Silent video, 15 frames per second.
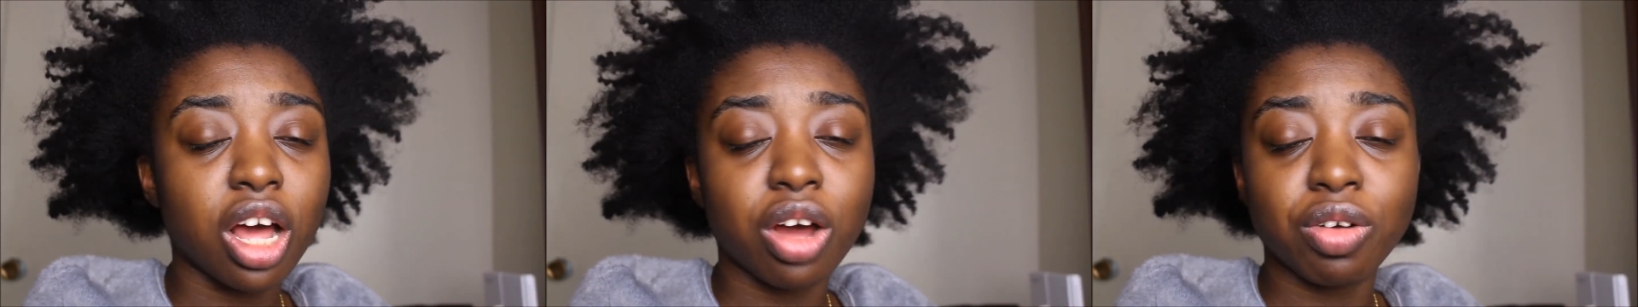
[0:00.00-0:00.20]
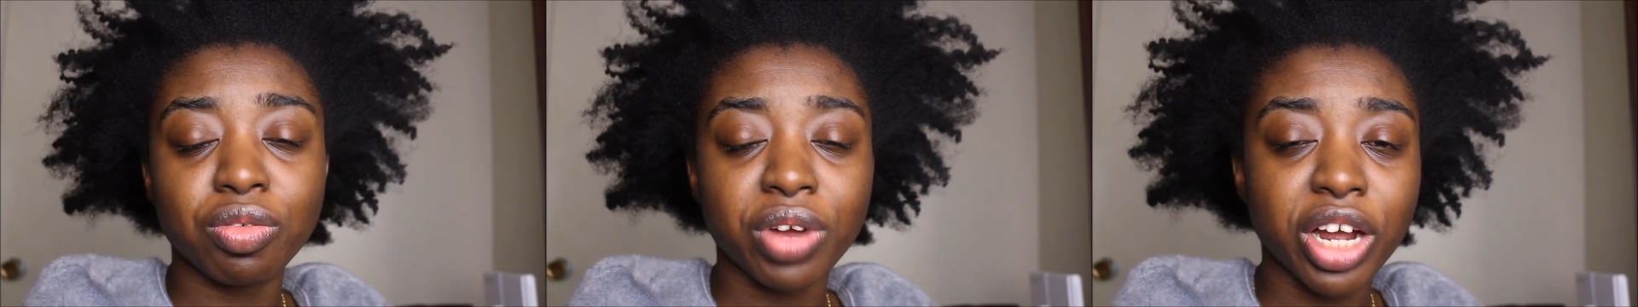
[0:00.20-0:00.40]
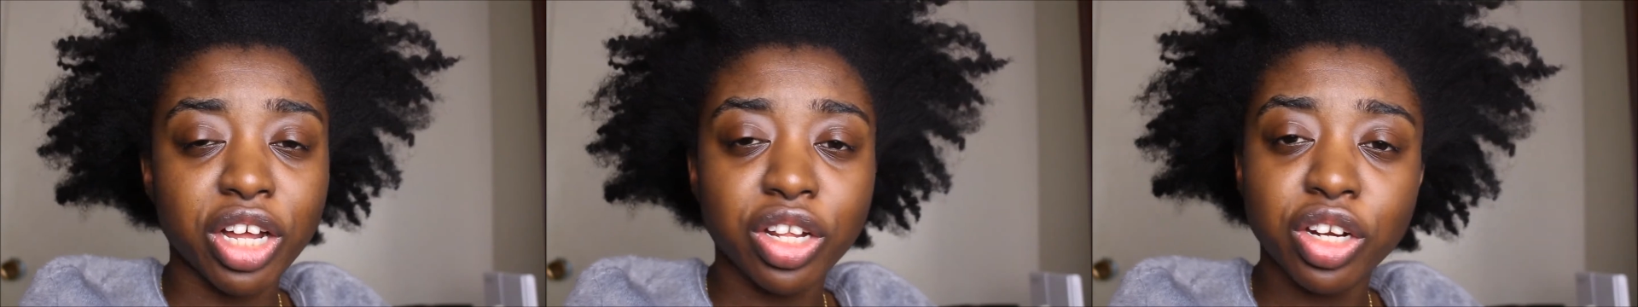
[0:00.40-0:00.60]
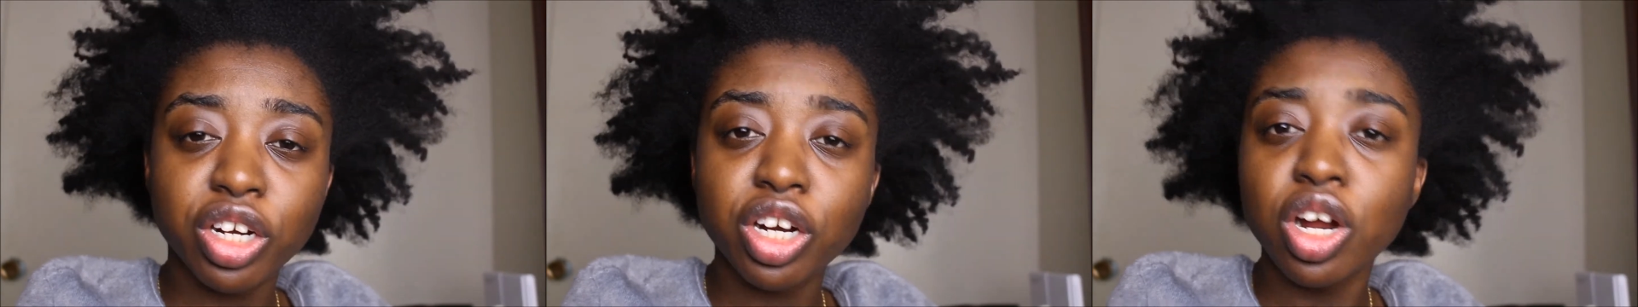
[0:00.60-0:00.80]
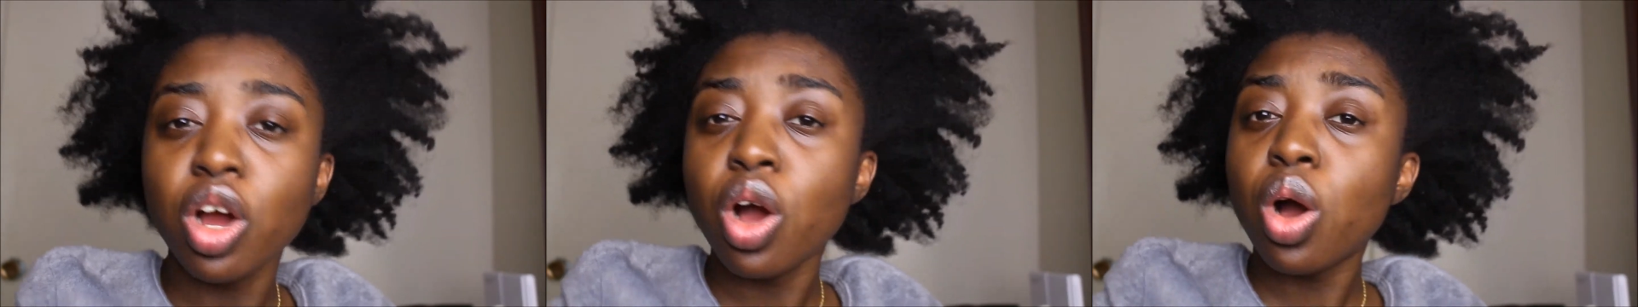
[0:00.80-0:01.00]
a
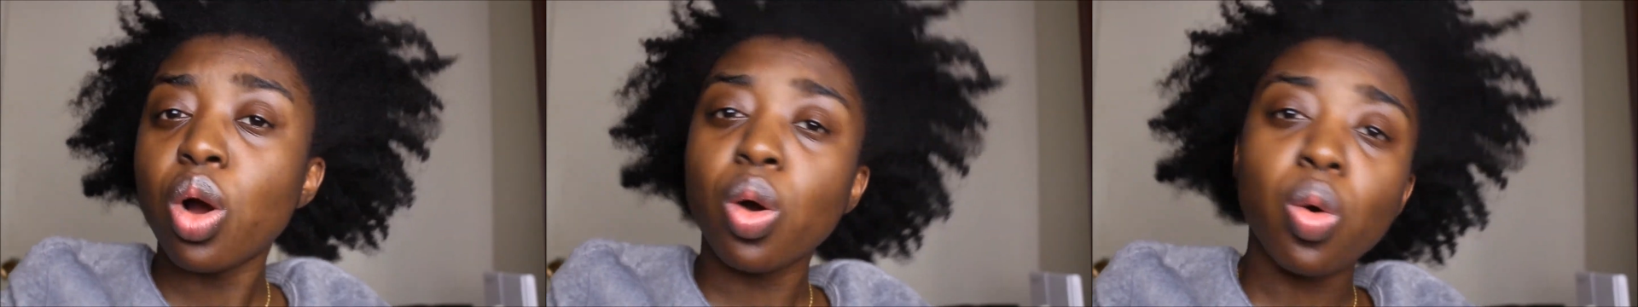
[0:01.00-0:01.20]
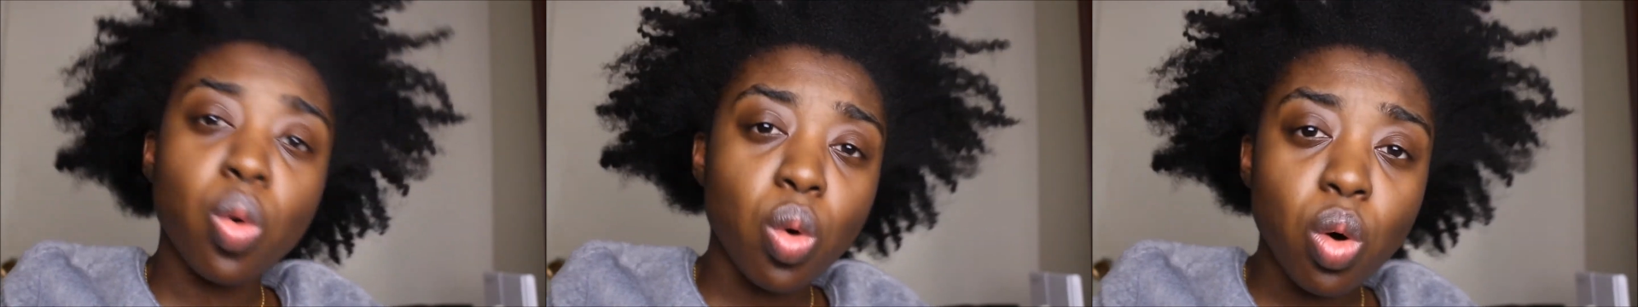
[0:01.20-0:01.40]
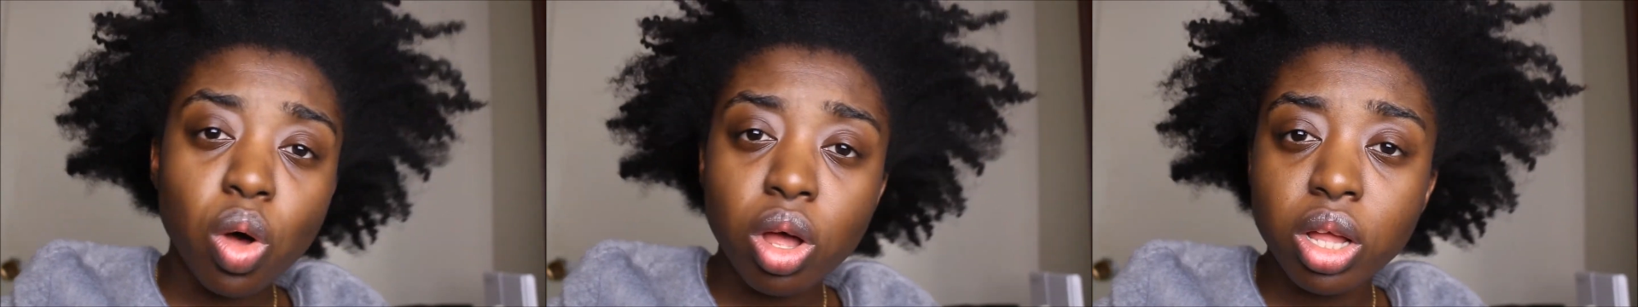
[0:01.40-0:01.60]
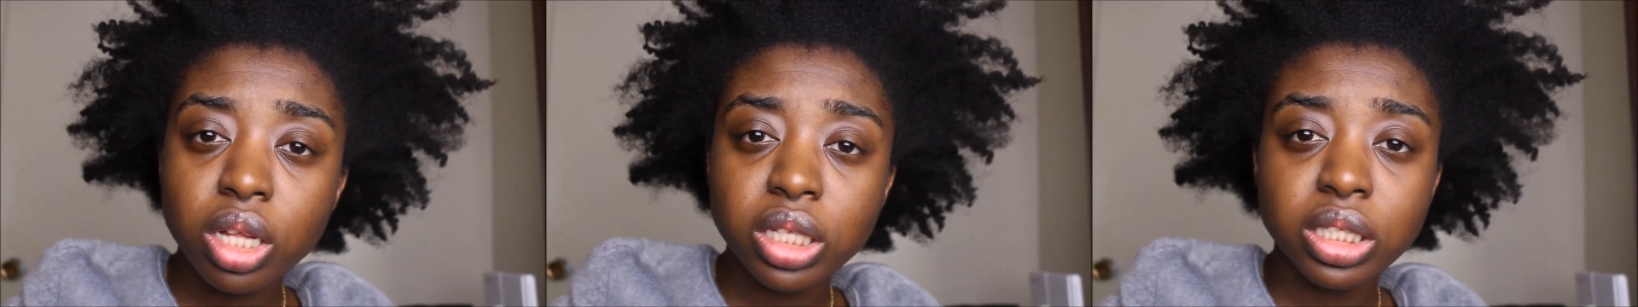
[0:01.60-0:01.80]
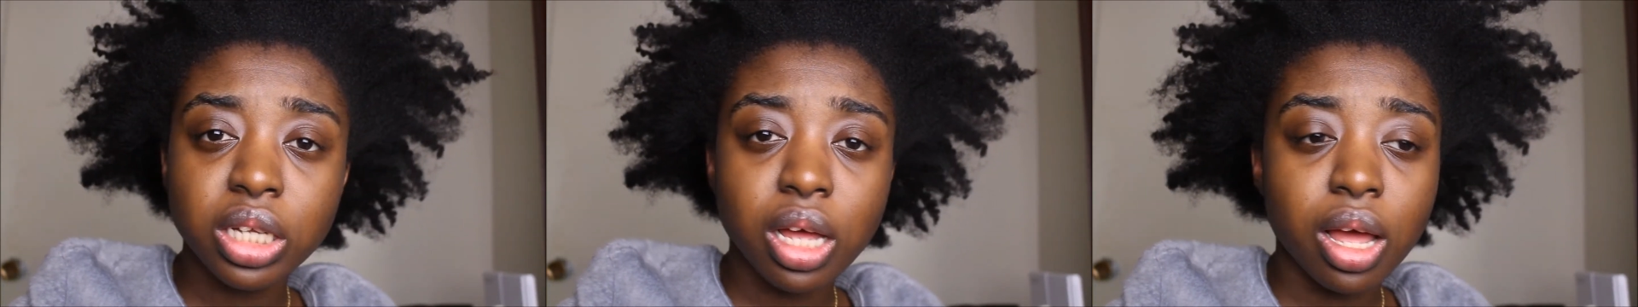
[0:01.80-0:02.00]
regular
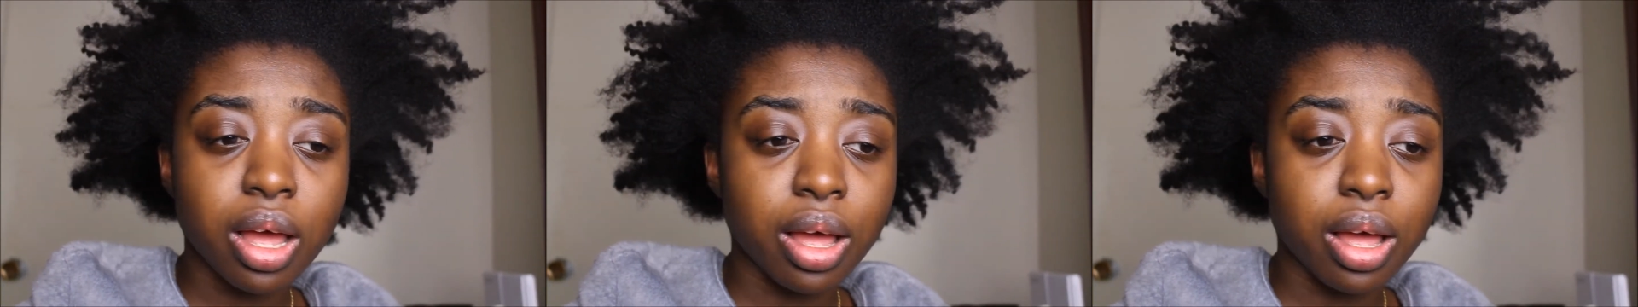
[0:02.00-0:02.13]
old